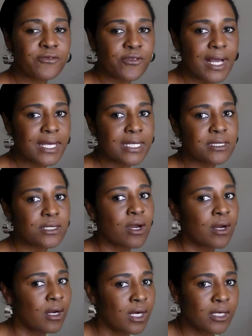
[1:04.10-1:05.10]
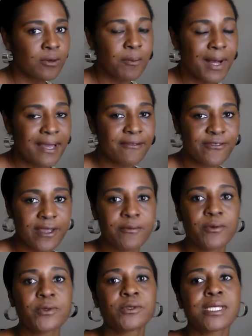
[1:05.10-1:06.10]
and Fridays are, aren't my
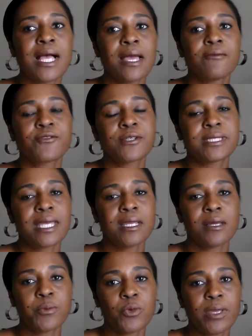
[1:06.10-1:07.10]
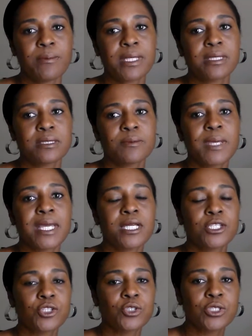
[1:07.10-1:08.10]
favorable time for setting appointments
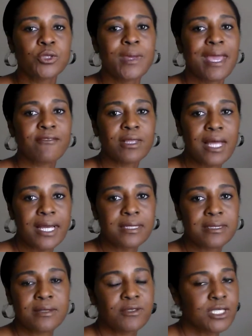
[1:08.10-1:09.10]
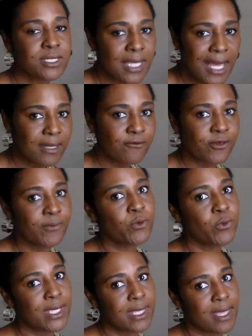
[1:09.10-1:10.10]
because usually we have clients that just got in from
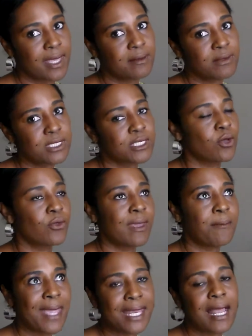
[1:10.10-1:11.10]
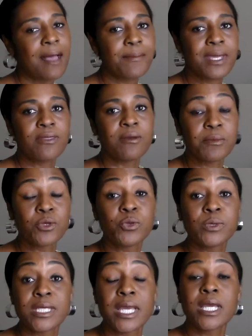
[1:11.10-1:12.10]
the weekend, so they may not be in the
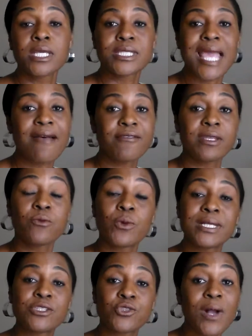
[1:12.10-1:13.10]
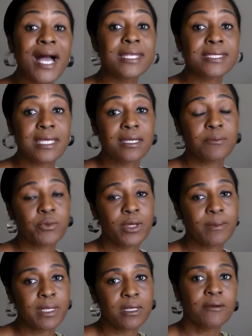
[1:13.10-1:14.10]
mood to have anyone try to set an
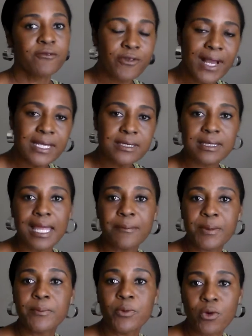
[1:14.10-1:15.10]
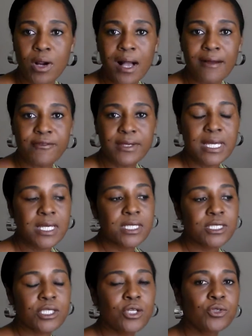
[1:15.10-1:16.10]
appointment. And on Fridays, a lot of people are off.
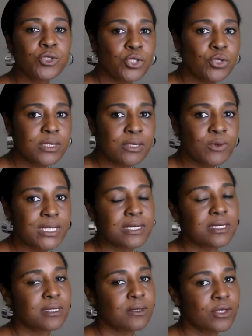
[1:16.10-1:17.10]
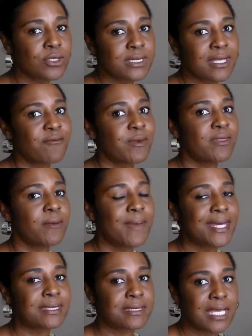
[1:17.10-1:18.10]
So Tuesday, Wednesdays, and Thursday have been the
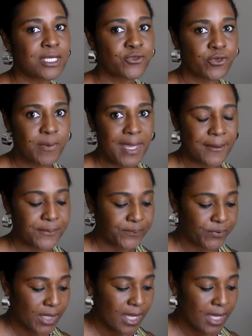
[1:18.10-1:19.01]
best days for me.